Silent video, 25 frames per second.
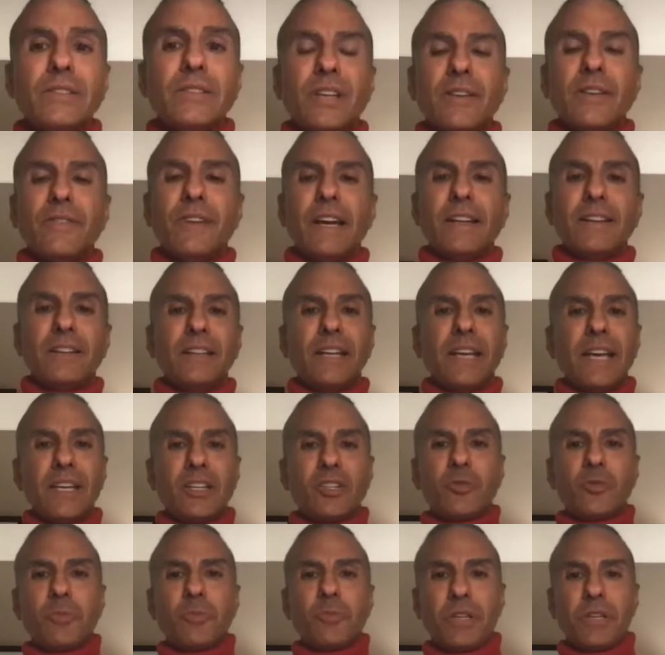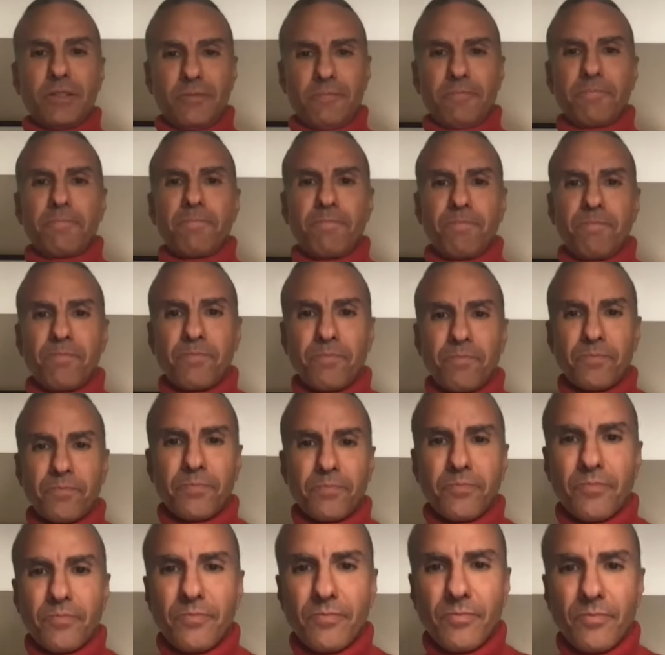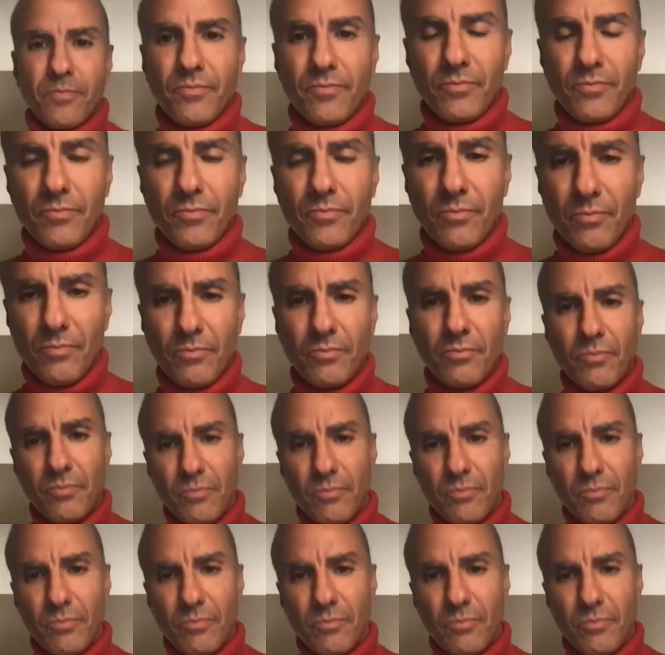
yes felt I've like your a, work has had a, an impact